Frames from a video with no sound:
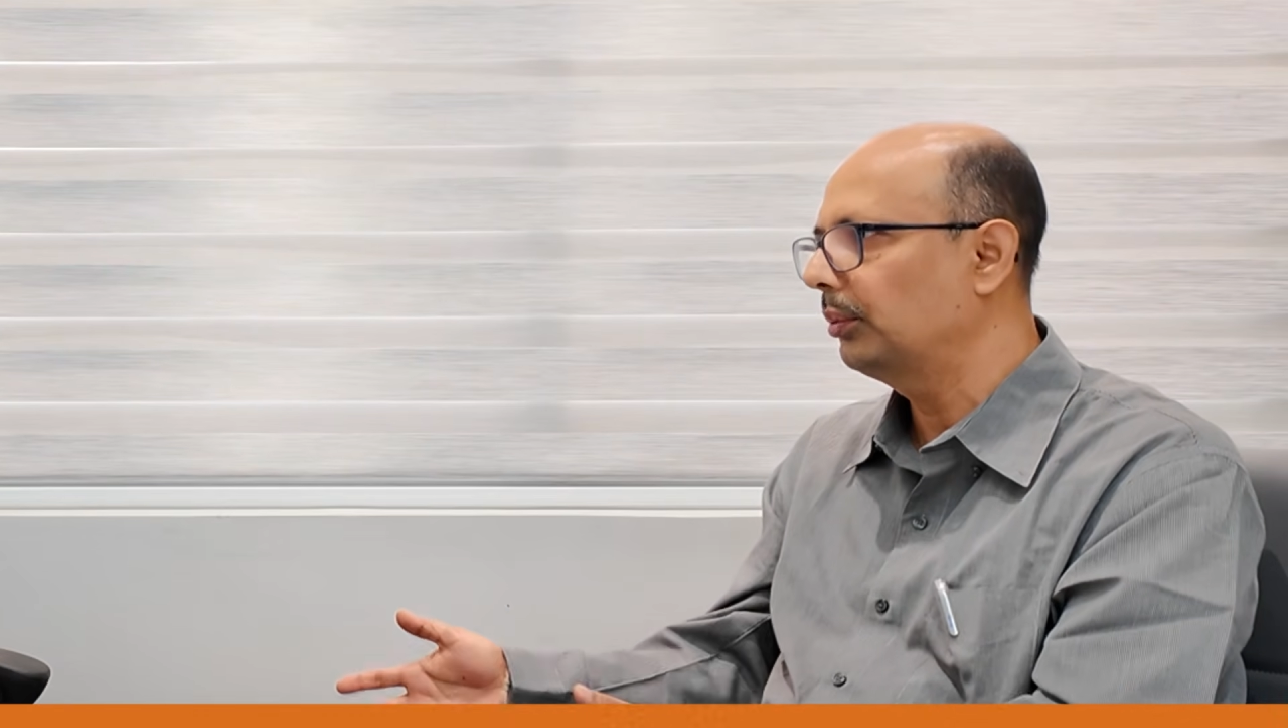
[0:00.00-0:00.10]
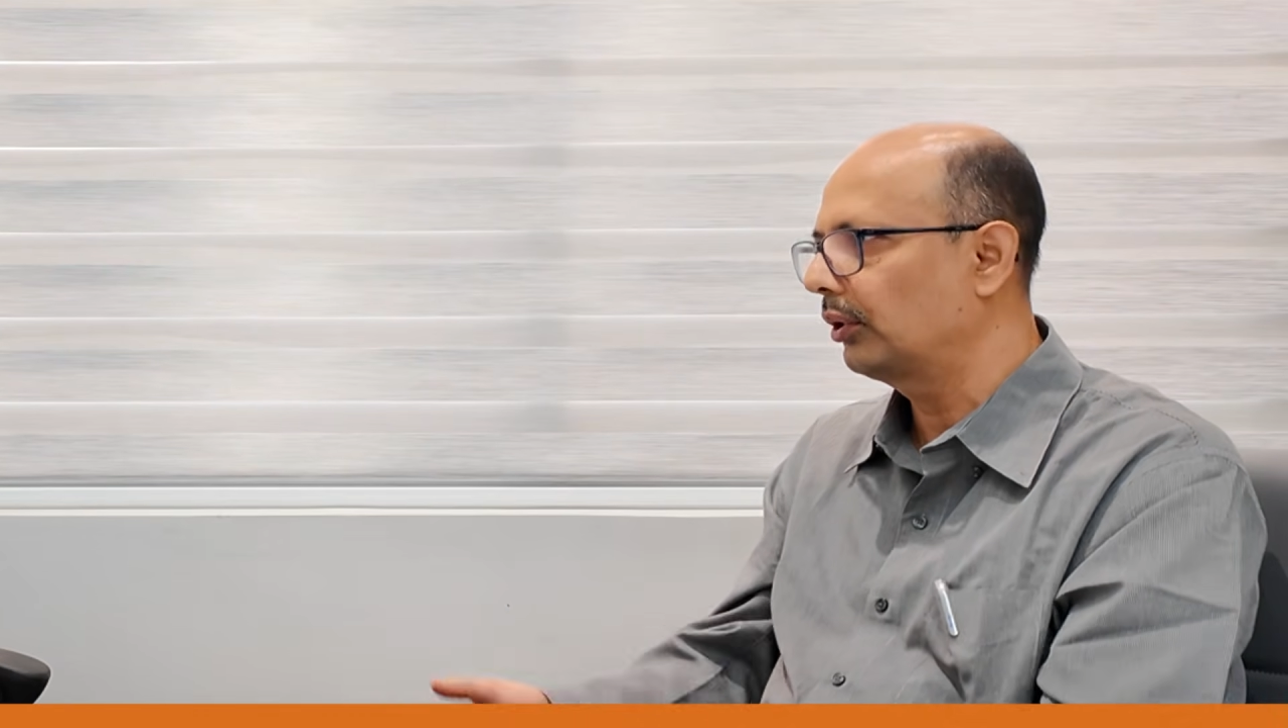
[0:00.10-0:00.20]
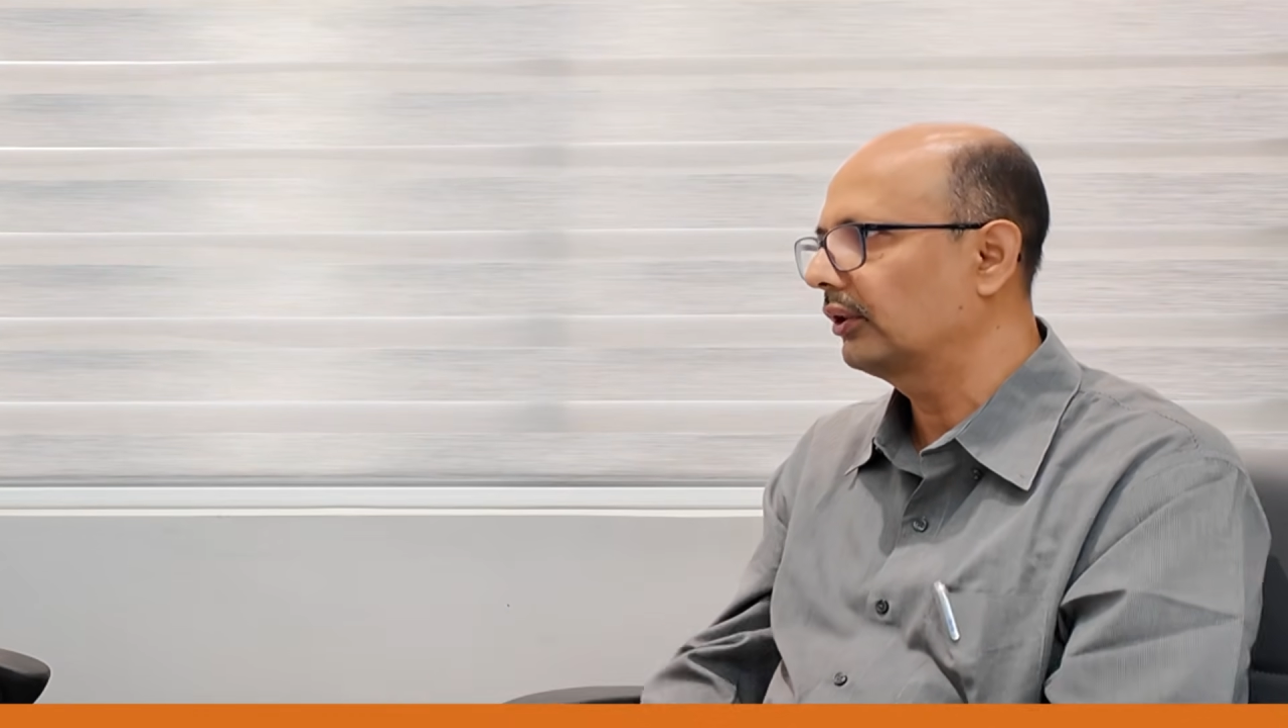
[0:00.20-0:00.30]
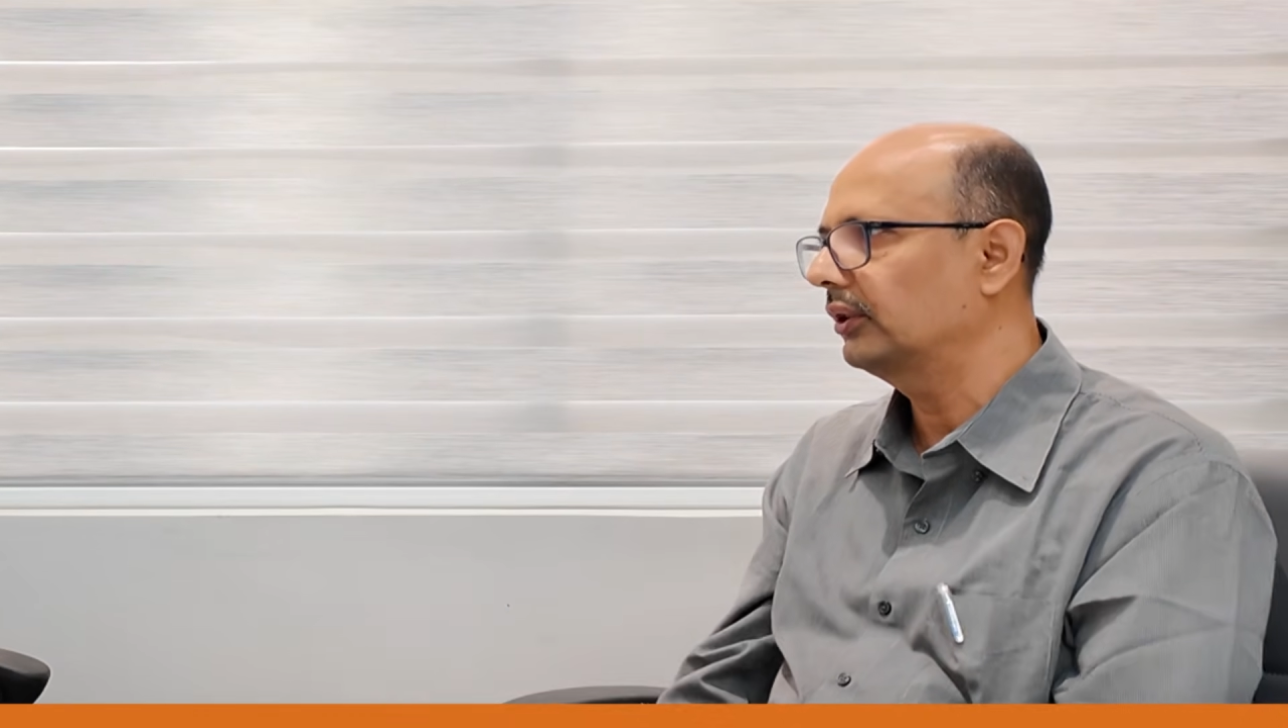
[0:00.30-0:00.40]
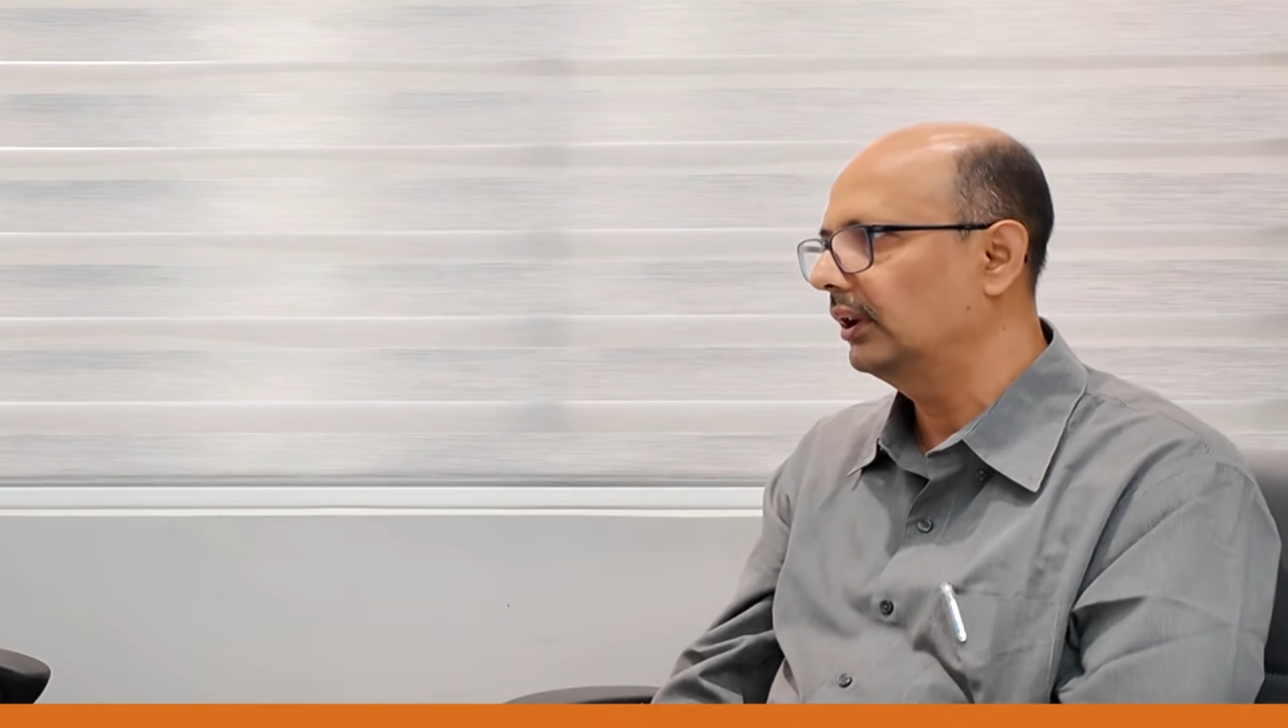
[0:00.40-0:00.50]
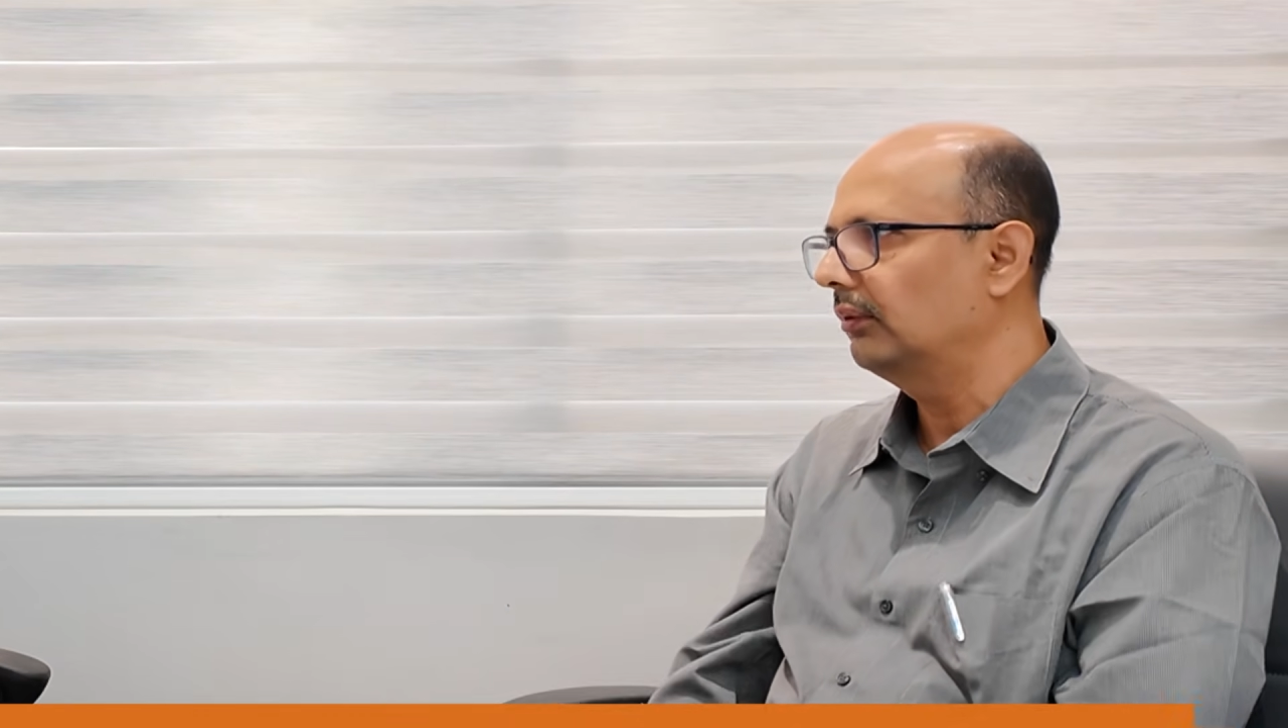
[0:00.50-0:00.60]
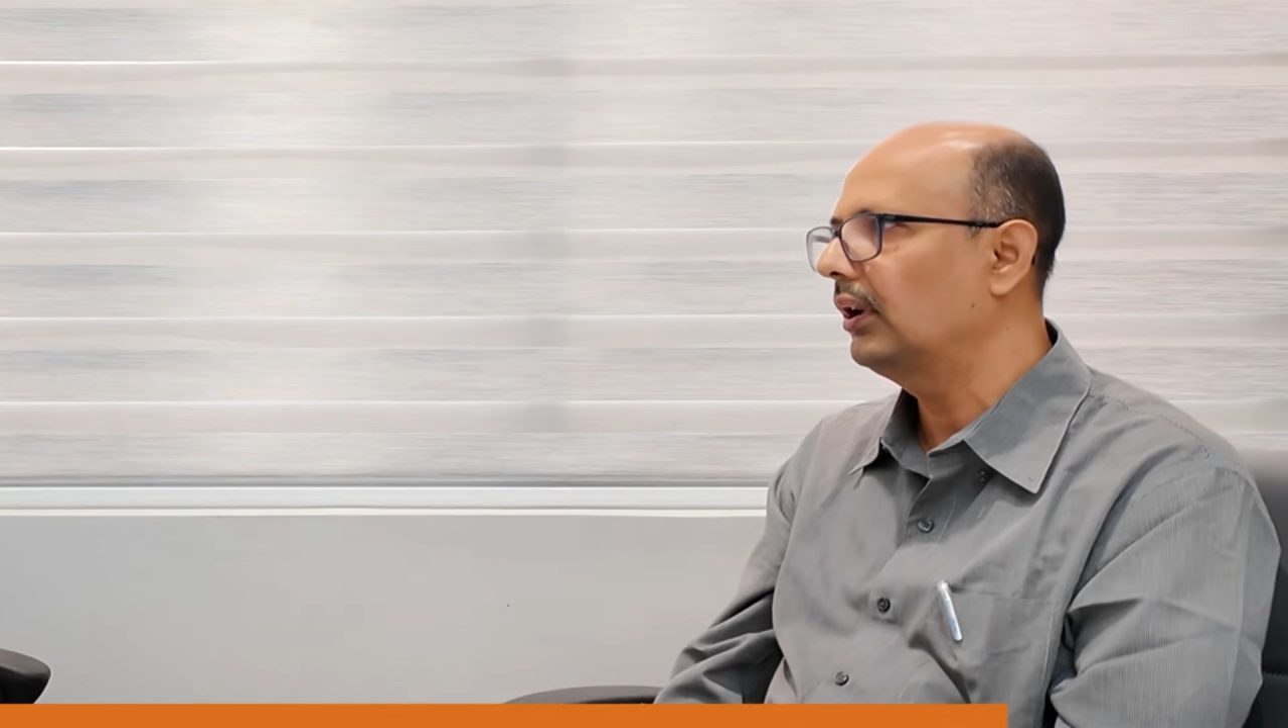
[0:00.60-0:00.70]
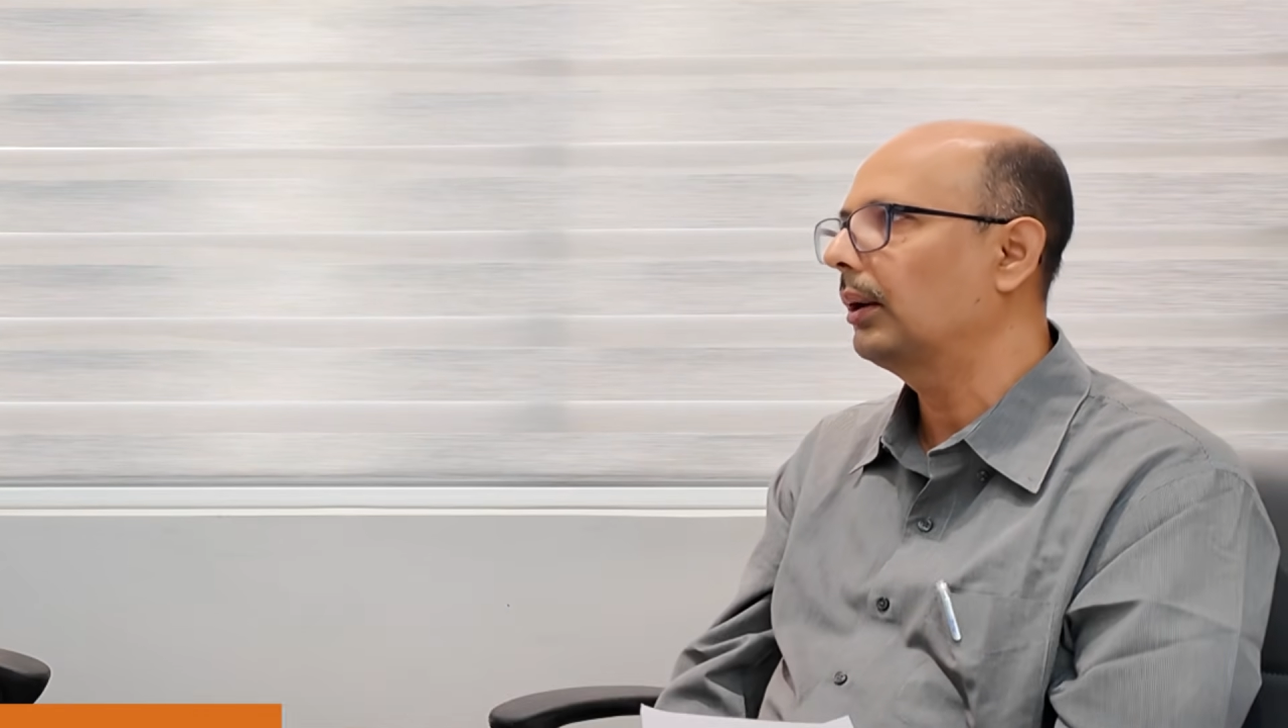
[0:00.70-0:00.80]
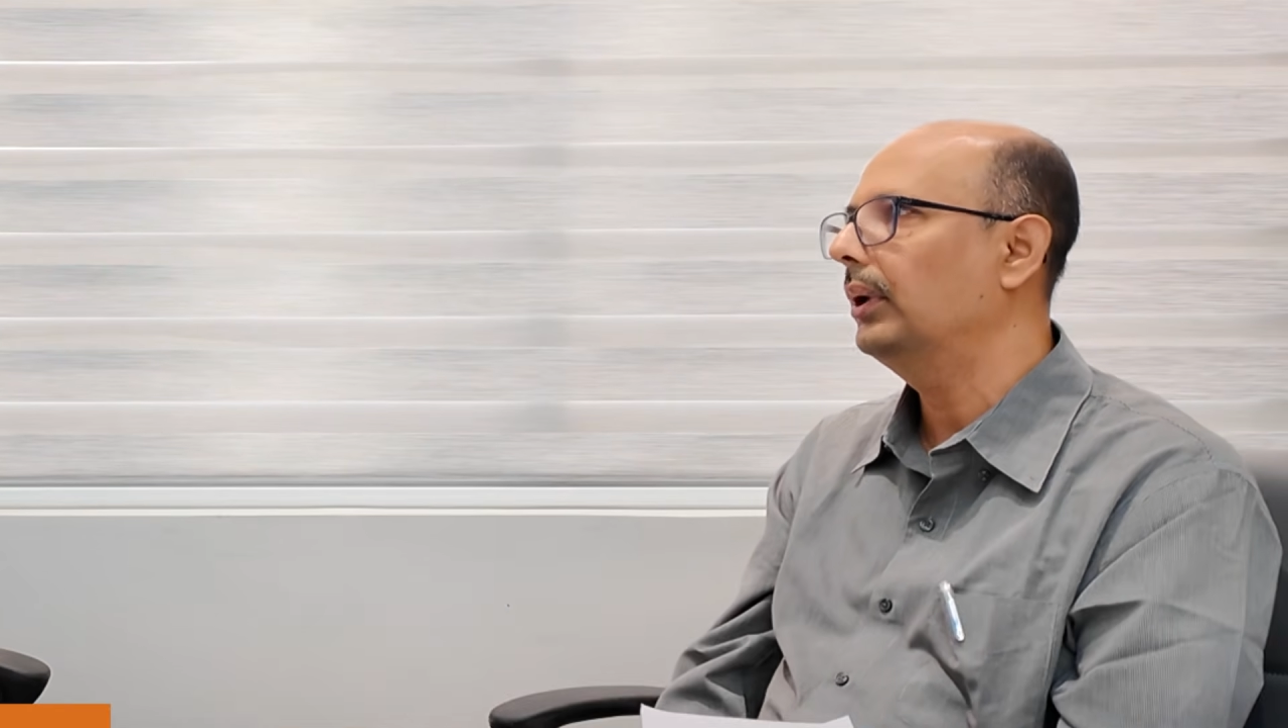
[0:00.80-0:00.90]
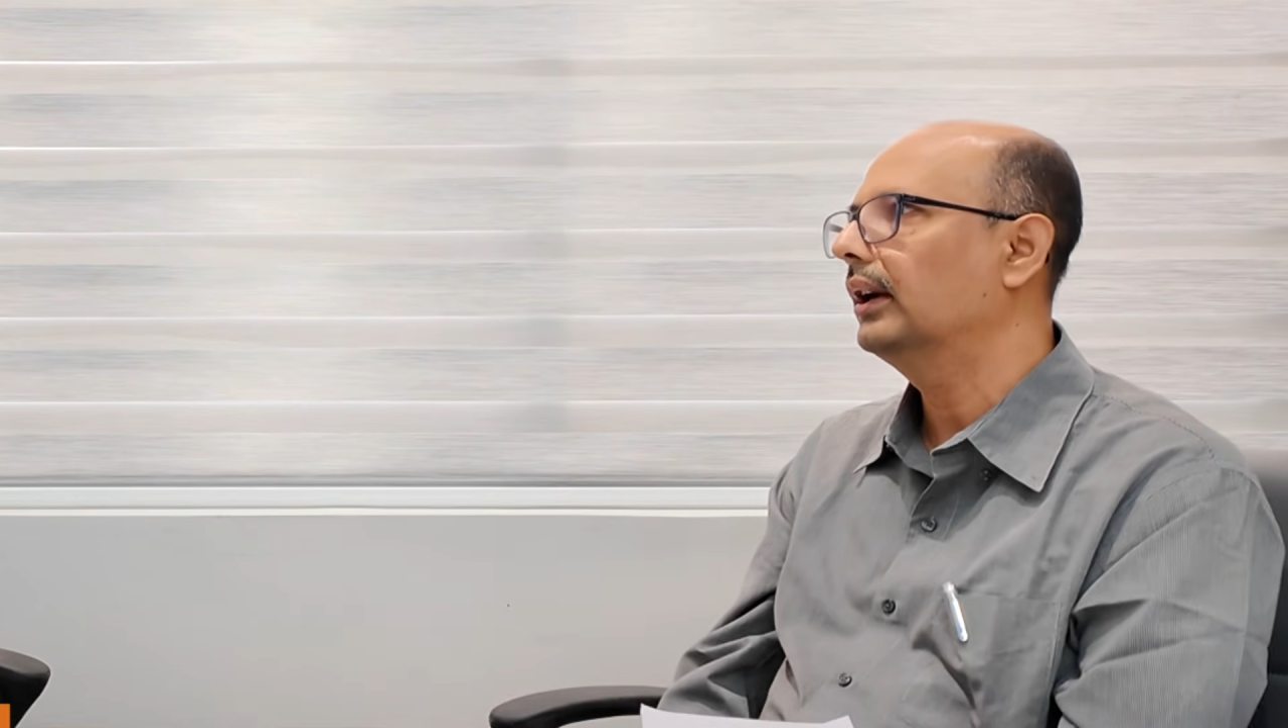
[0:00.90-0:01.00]
production
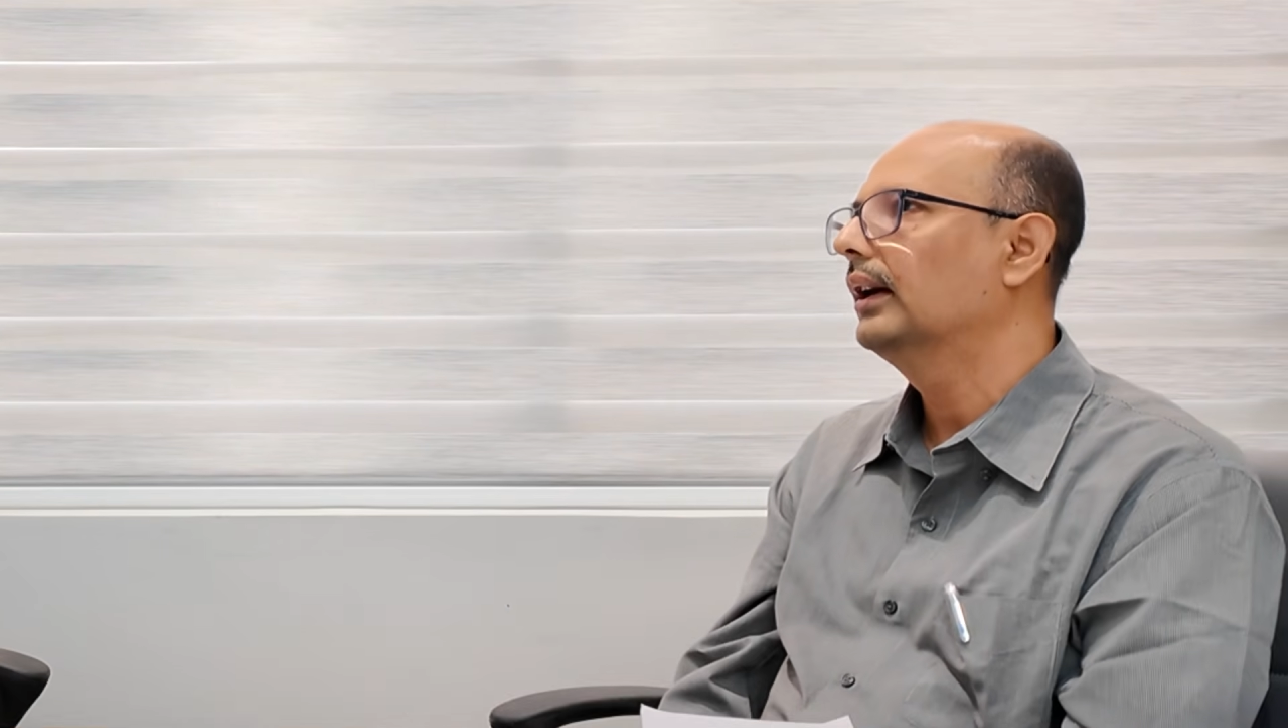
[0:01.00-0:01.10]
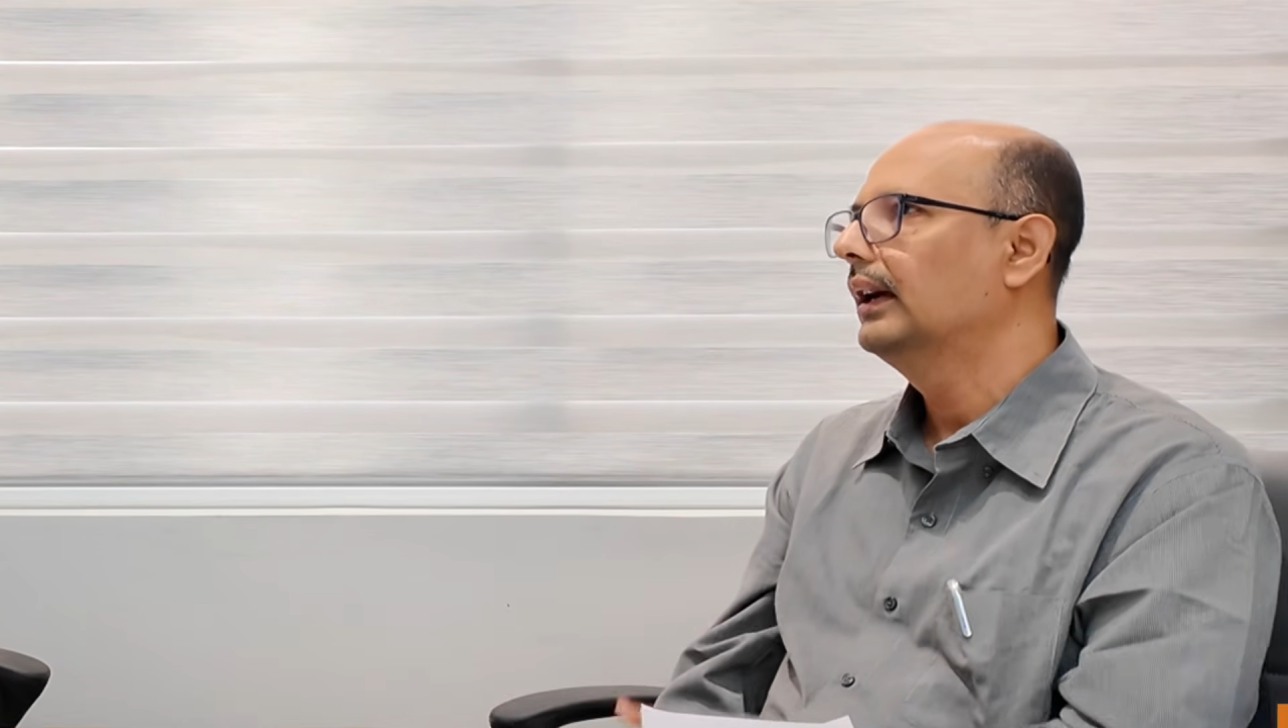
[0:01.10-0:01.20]
environment,